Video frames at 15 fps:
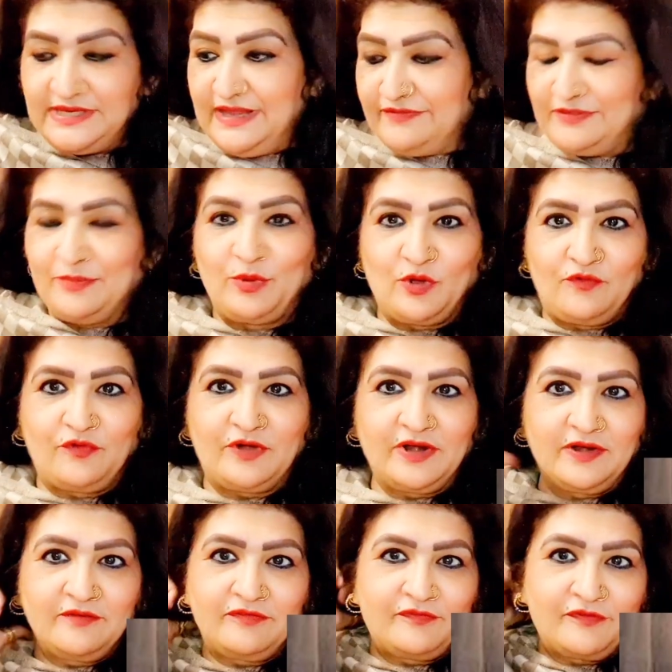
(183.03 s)
leave the book
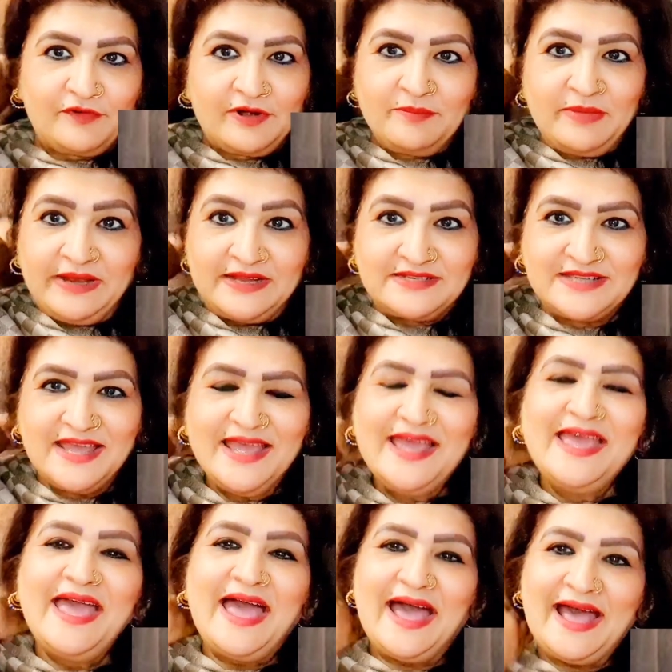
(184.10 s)
for a minute.
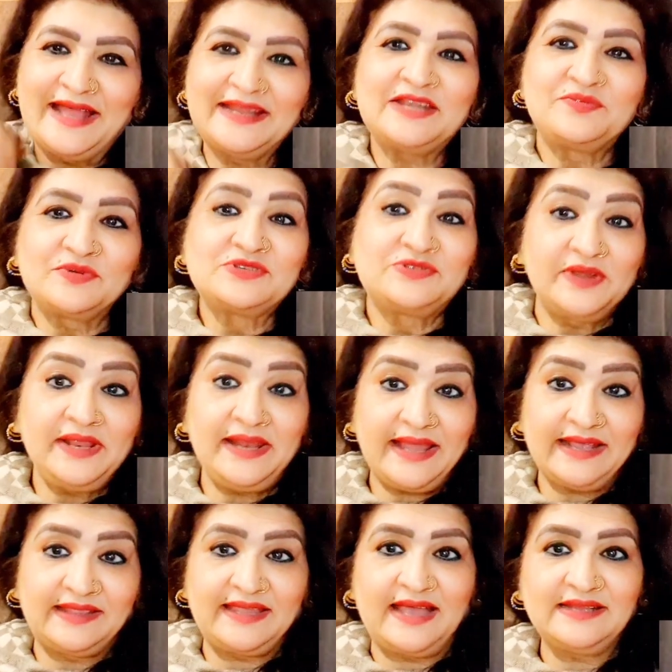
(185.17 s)
And it was really
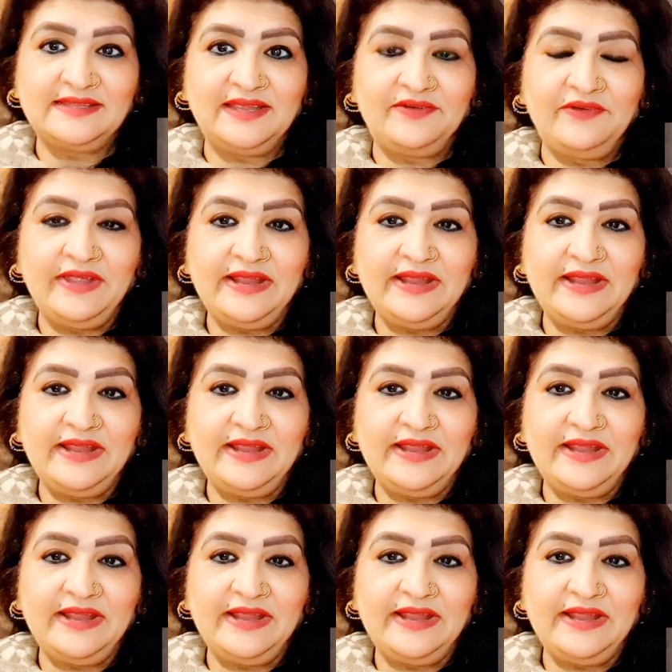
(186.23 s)
like that. They